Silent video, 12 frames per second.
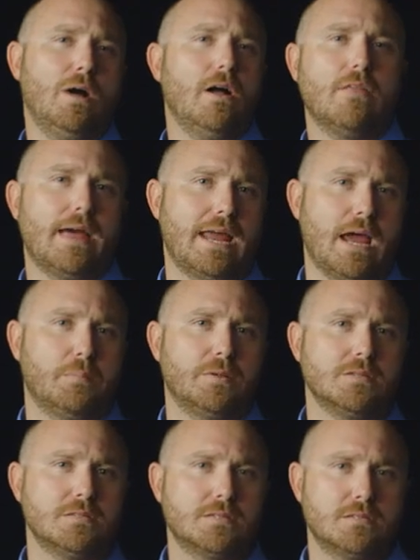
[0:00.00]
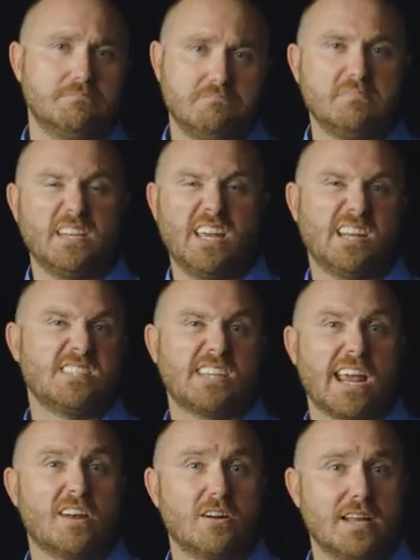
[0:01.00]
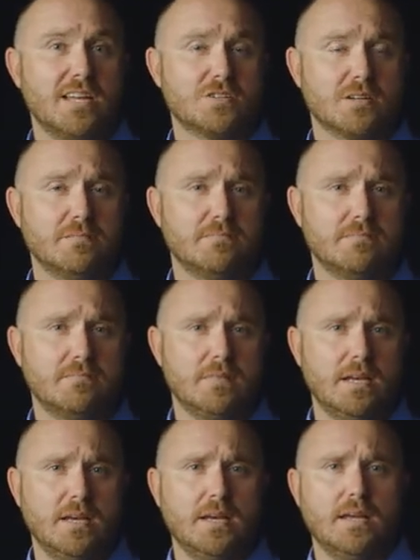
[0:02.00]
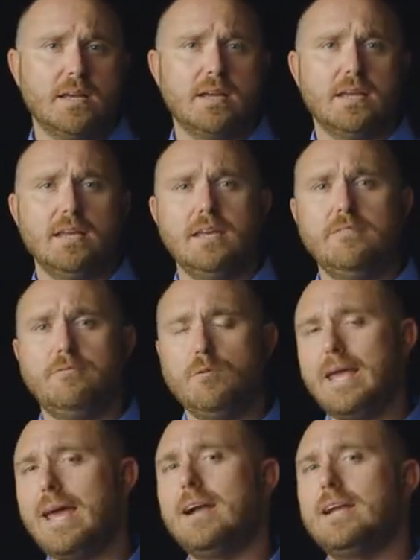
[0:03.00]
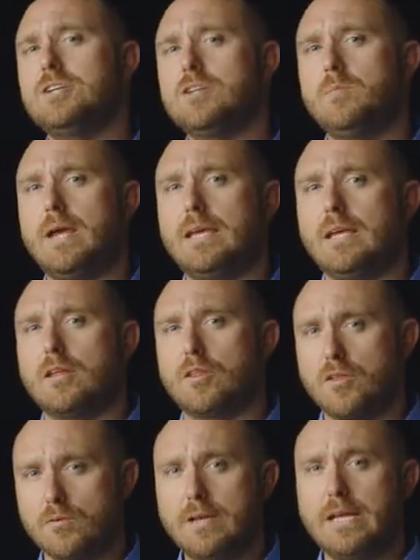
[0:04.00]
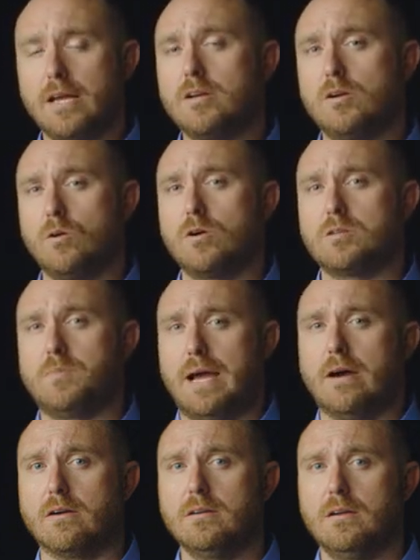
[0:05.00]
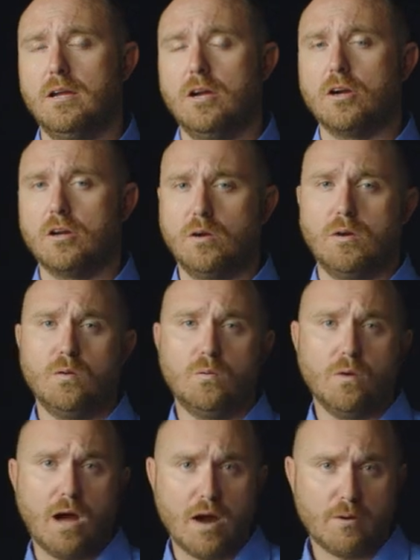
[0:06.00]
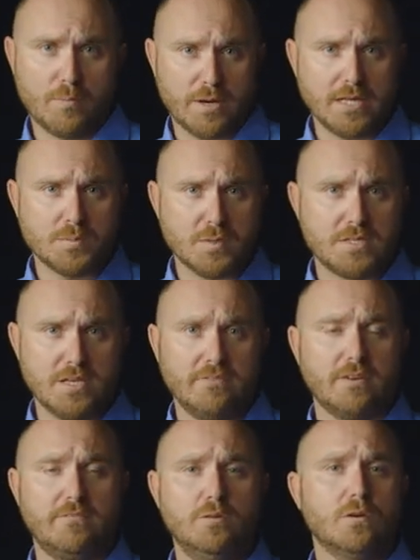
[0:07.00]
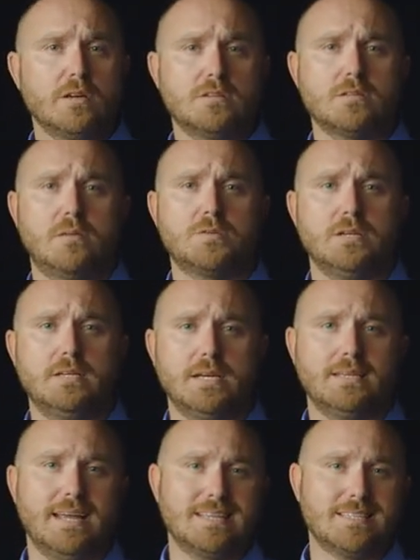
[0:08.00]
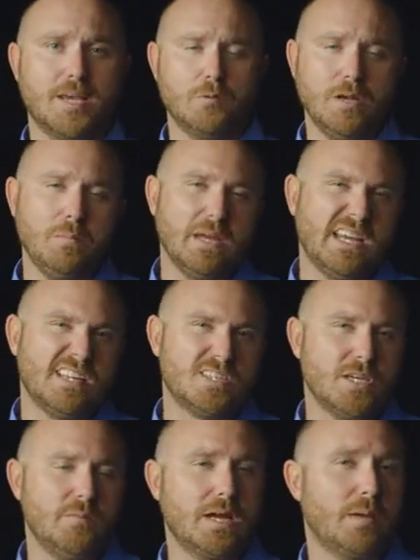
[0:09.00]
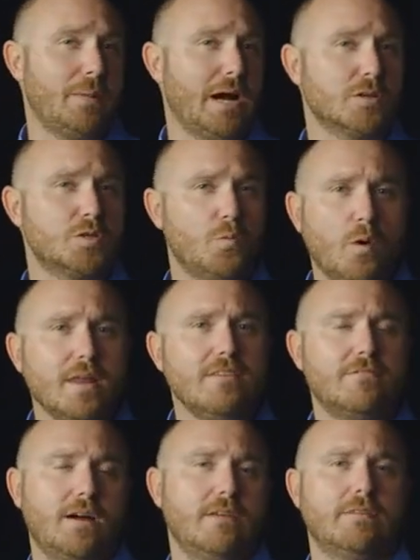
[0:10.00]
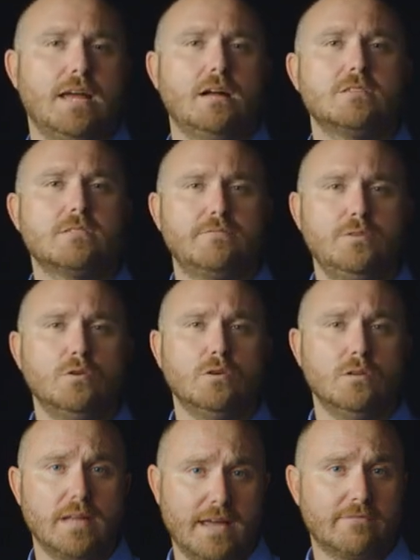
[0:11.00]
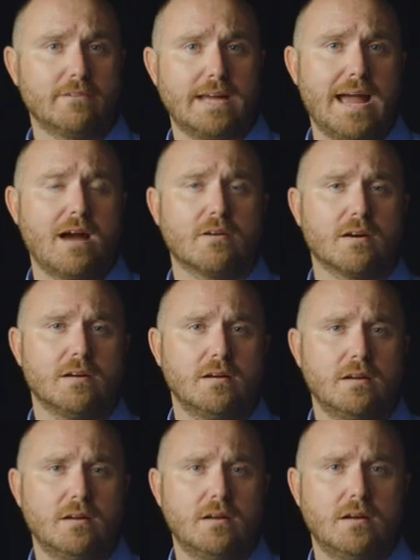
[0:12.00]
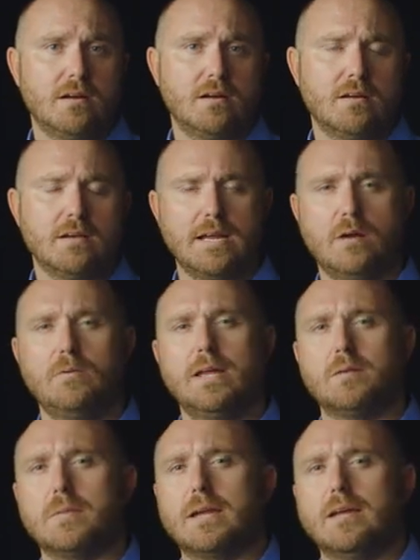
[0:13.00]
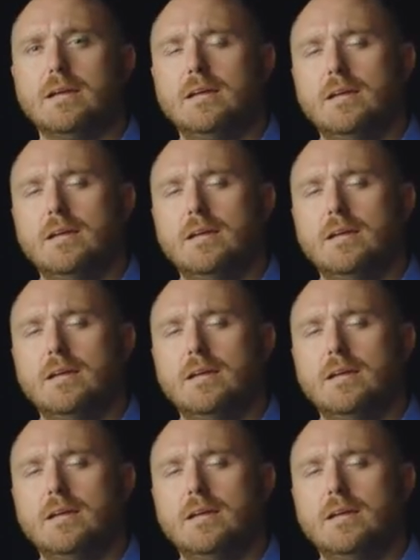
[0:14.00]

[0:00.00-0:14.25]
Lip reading: well that happens in a standard engine. If we had an engine making 300 horsepower, our brake-specific fuel consumption dictates that we'd be consuming about 25 gallons of fuel every hour. Now, wait a minute.